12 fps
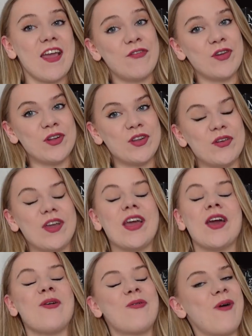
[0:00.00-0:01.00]
If you're new
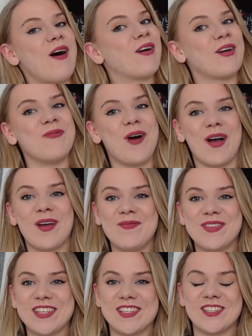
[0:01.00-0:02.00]
here, welcome,
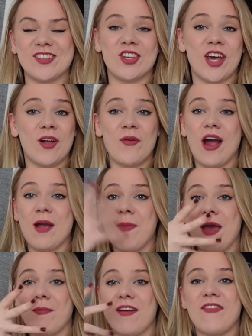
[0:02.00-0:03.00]
welcome. This is a channel where I
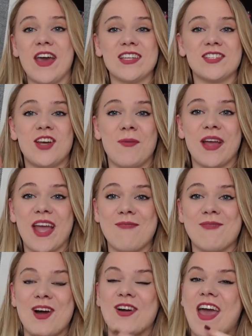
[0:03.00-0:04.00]
paint my face, turn my
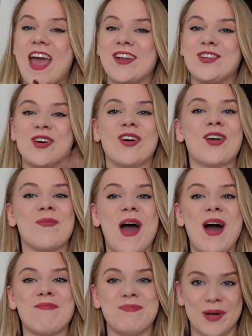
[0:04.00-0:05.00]
camera on, and talk
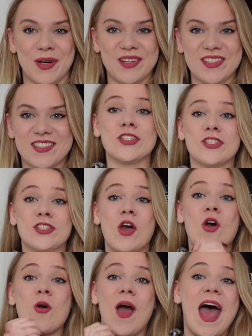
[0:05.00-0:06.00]
about books.
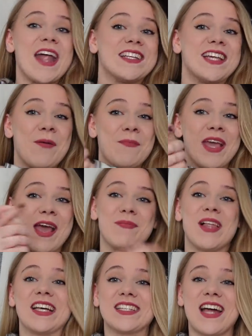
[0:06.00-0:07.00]
So, at 10 p.m.
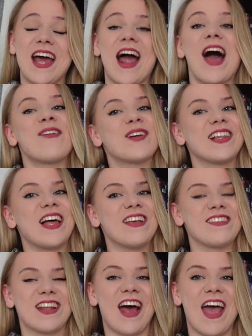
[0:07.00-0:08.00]
last night, I
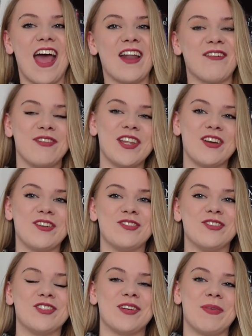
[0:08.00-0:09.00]
realized that I had a video
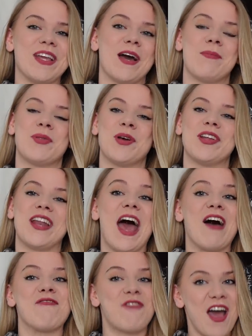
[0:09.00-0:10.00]
due to be uploaded
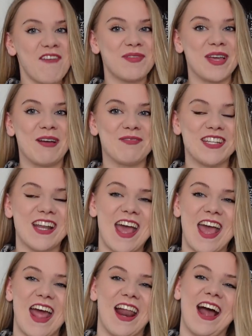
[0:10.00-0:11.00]
at 5 p.m.
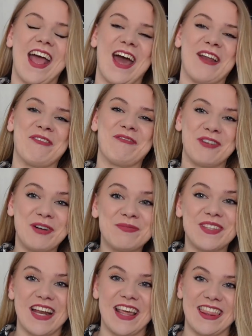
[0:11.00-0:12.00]
today, and I hadn't
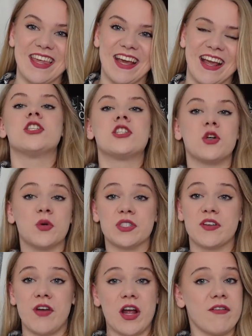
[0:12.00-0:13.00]
filmed anything. So it
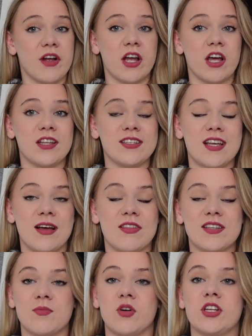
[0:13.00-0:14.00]
was a very, very early start
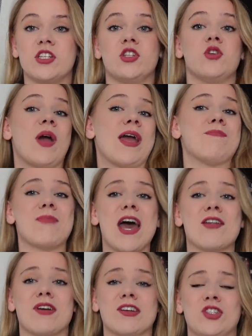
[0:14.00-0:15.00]
this morning to do a
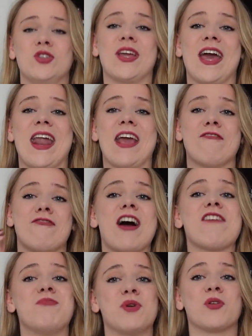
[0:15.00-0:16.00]
mad rush to get a
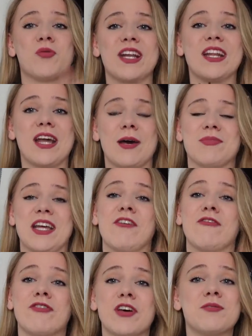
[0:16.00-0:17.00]
5-book reading
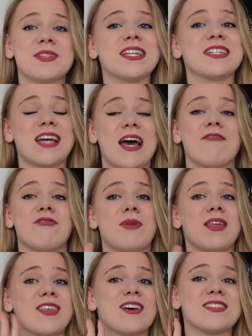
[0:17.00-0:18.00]
update filmed in time for
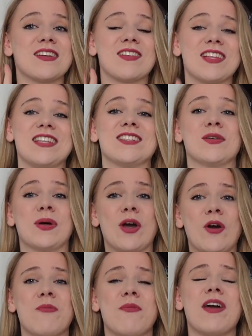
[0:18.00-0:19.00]
my Thursday release, so I
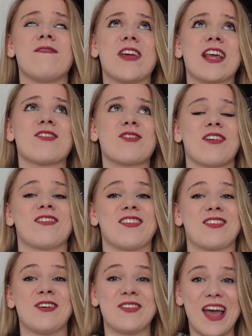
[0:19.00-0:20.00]
hope, fingers crossed,
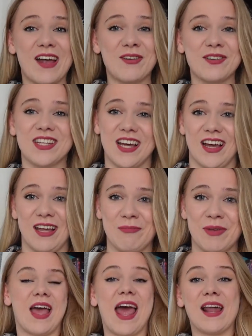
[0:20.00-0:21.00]
this goes out on
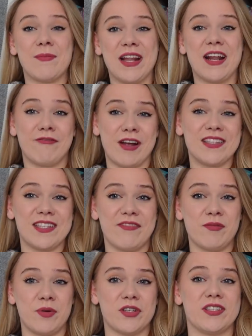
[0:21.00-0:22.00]
time. And I mean, I've read
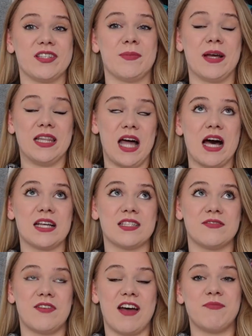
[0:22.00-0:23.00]
7 books since my
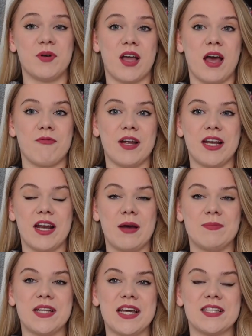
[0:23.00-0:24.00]
last 5-book reading
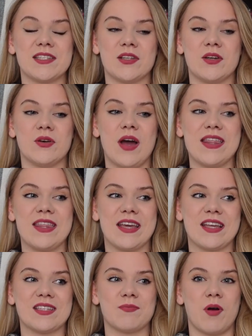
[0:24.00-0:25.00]
update, so I
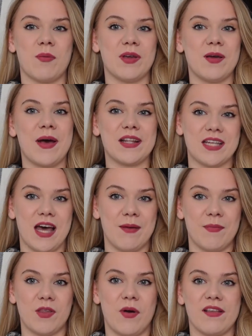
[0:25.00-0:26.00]
think it's probably about
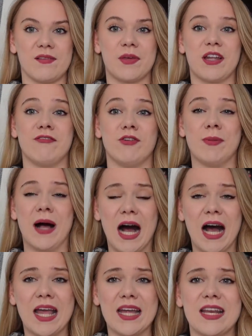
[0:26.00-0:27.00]
time, otherwise I'm gonna fall
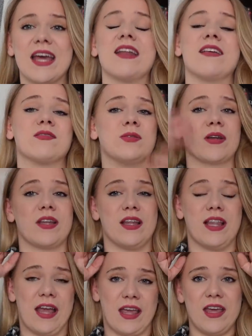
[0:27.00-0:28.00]
behind and it's all gonna
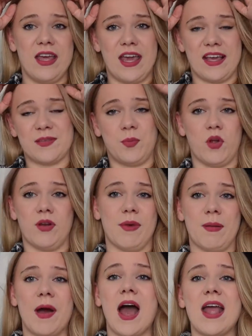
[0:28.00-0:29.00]
like explode in
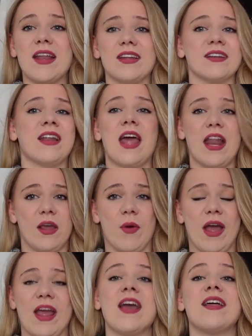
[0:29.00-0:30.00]
my mind. And
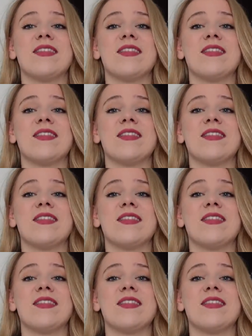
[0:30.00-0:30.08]
anyway,